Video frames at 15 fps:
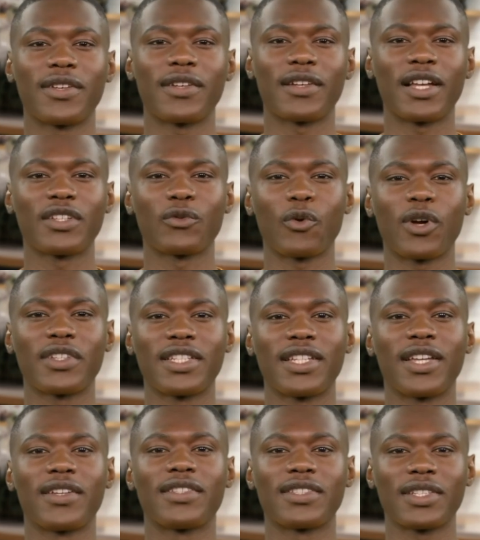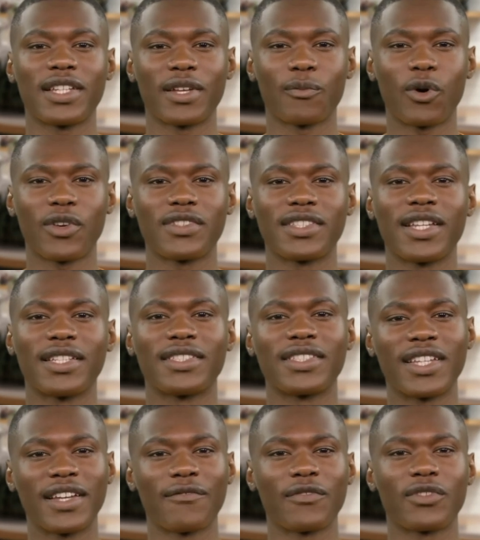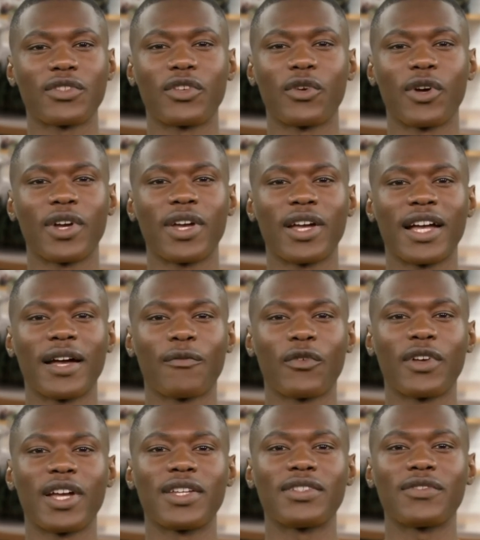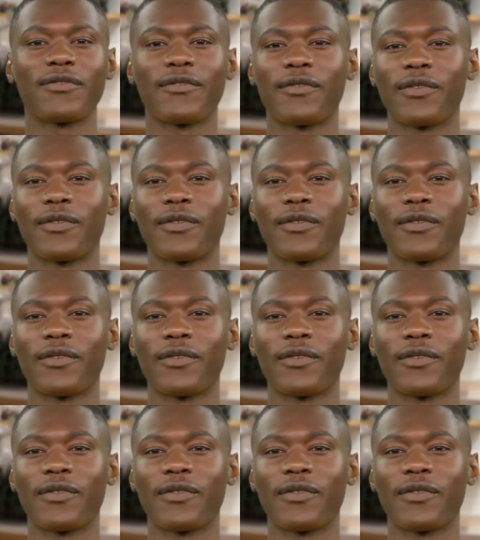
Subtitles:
Let's work together to keep our site safe, secure, and productive.